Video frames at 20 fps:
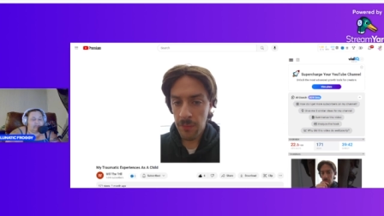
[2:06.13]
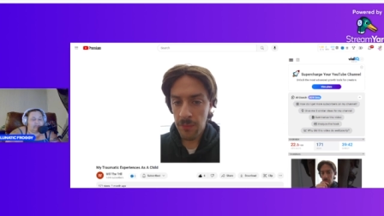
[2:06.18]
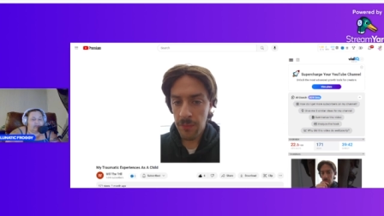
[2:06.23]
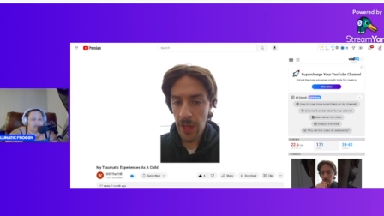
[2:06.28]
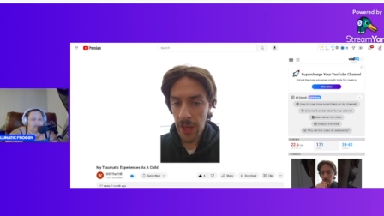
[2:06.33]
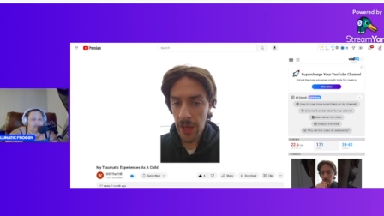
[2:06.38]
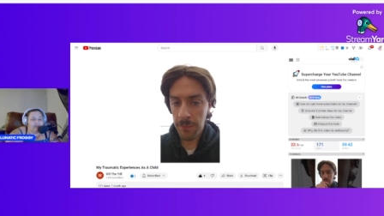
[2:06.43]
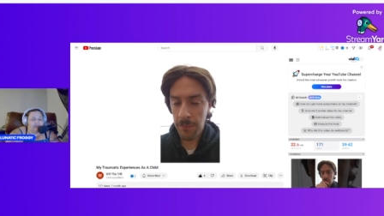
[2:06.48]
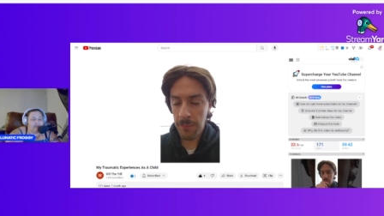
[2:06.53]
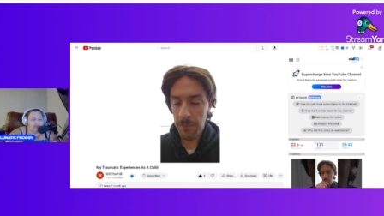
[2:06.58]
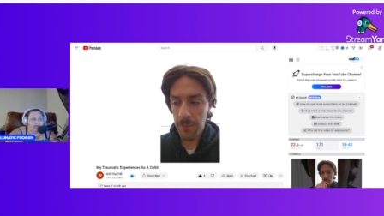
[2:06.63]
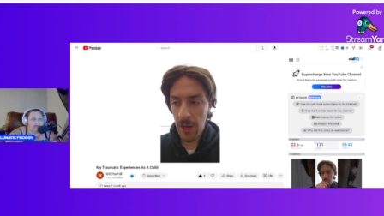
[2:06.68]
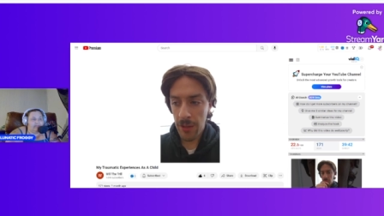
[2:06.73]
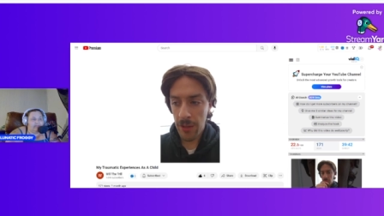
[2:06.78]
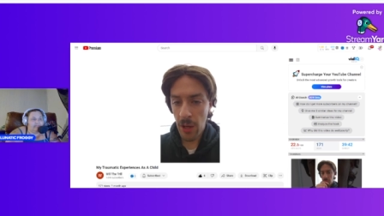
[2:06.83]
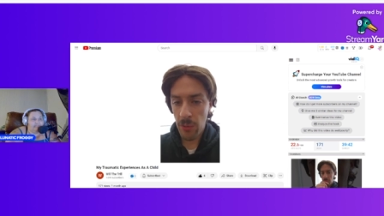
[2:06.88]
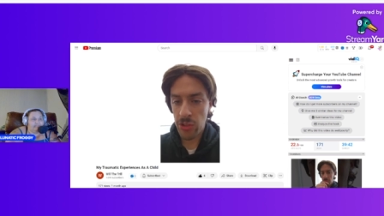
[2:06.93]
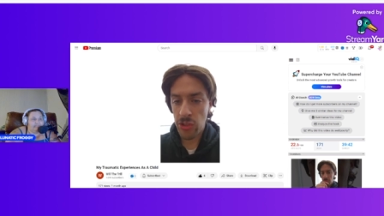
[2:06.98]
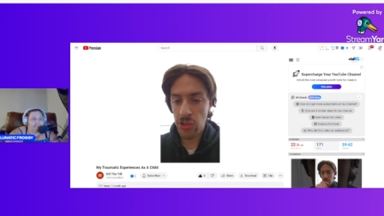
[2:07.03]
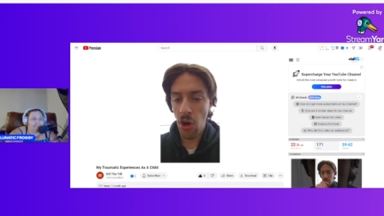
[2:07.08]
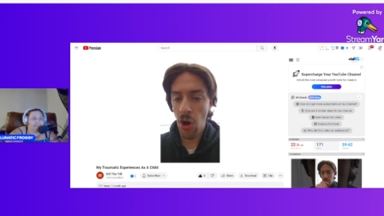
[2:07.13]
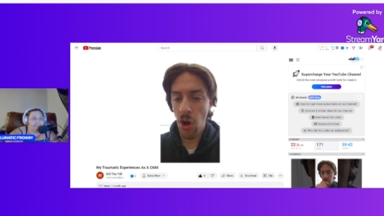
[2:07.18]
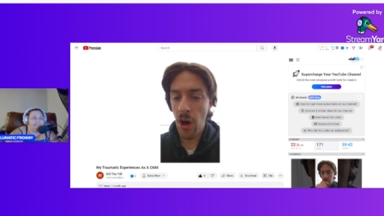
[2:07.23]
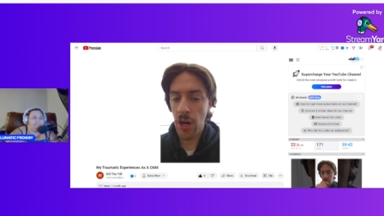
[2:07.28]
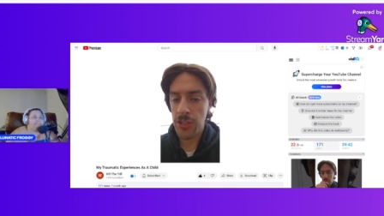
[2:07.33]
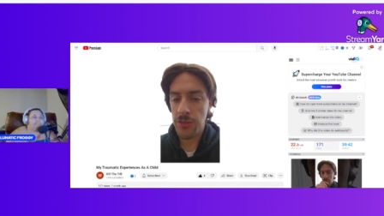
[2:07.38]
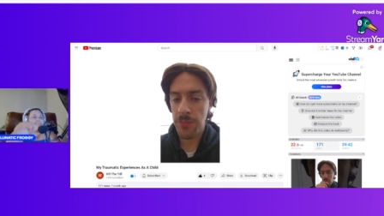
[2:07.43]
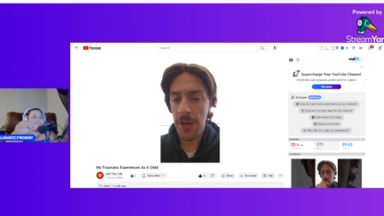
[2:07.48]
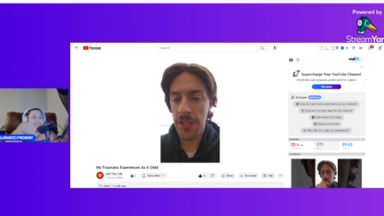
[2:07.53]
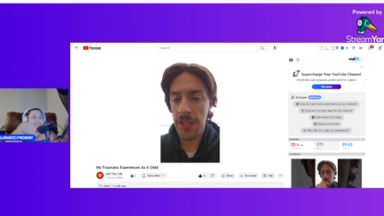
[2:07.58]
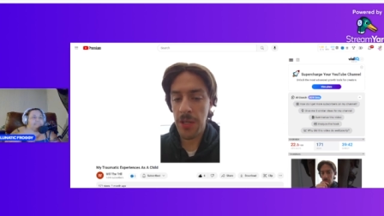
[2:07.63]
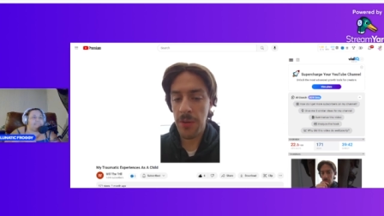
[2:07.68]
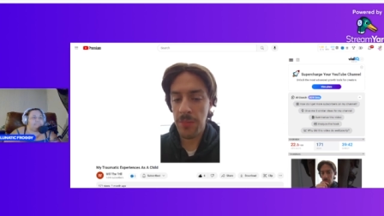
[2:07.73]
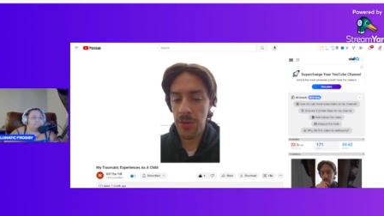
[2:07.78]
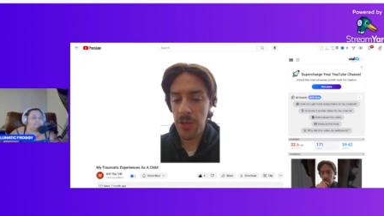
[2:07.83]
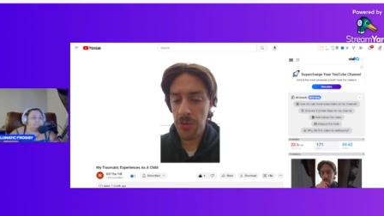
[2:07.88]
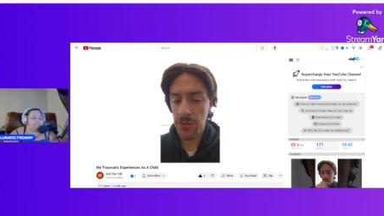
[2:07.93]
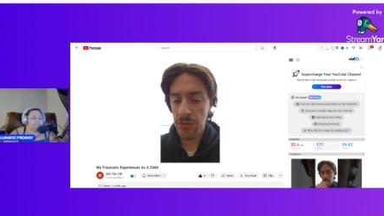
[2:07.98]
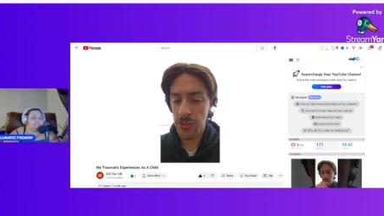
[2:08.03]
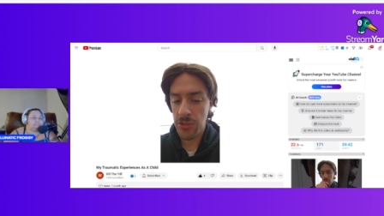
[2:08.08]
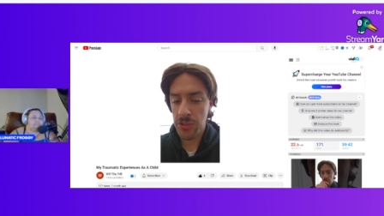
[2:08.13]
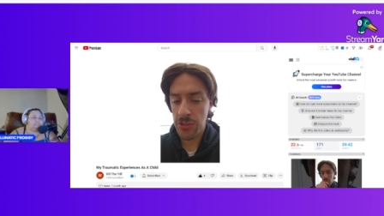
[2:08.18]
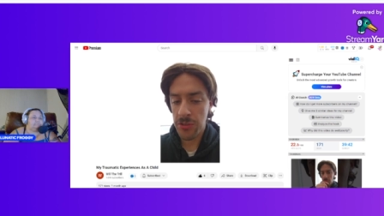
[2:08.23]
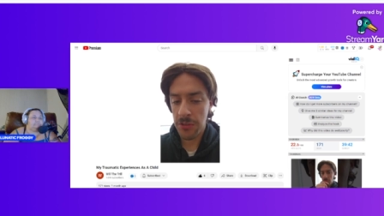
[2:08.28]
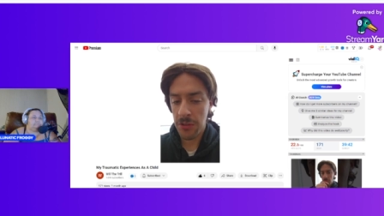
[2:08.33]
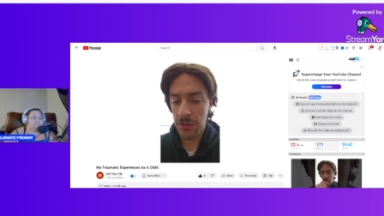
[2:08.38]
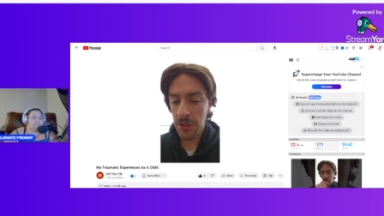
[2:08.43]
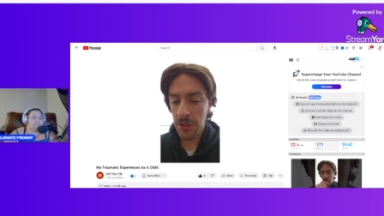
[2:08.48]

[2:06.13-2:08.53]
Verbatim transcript: That that that was caused by the abuse.